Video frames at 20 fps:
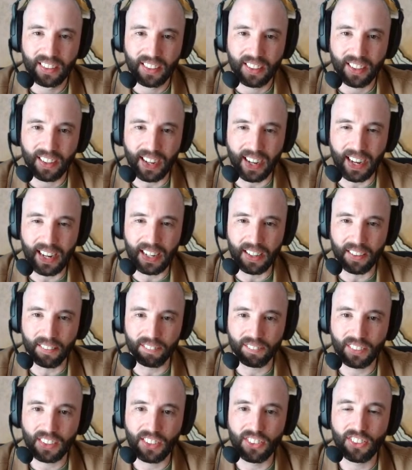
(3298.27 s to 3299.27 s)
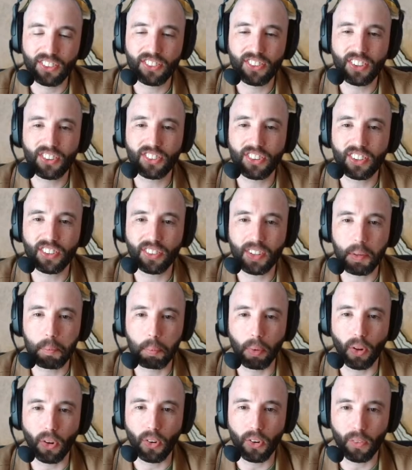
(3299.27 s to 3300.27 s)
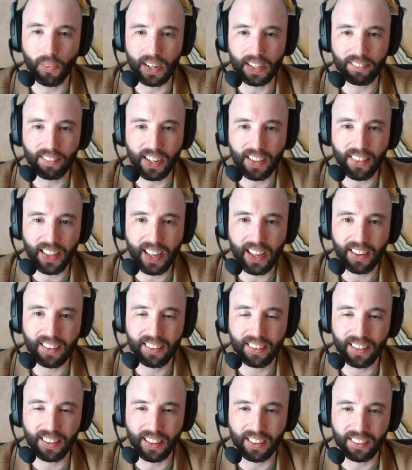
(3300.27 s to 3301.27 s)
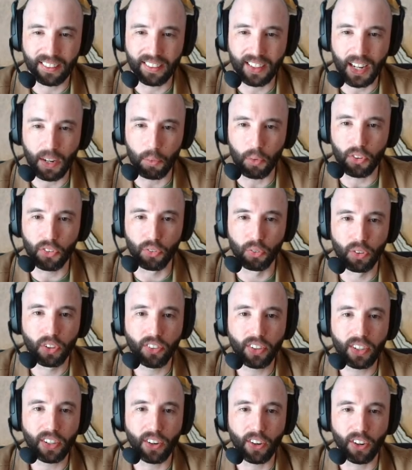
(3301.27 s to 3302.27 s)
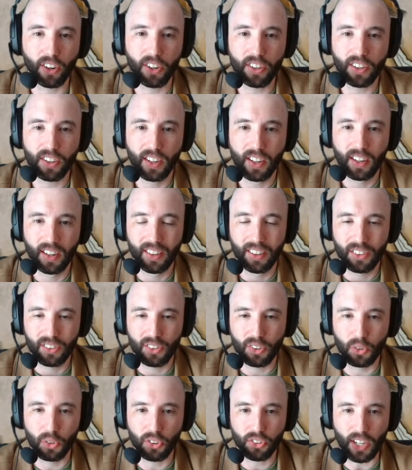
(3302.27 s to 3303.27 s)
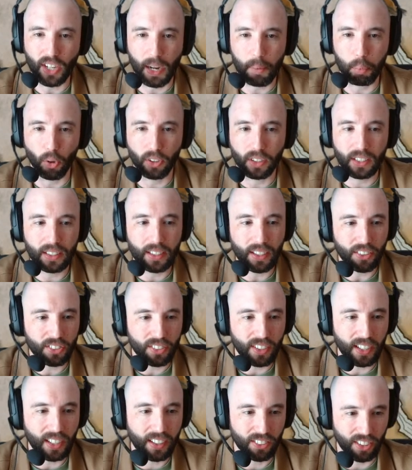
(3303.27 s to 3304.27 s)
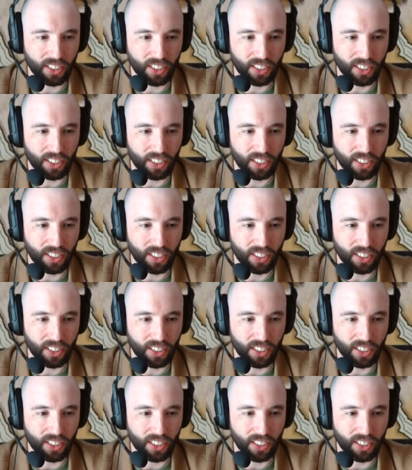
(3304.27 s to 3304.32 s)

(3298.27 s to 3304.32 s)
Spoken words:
I am consistently blown away by that, and it was really hard to stop working yesterday because I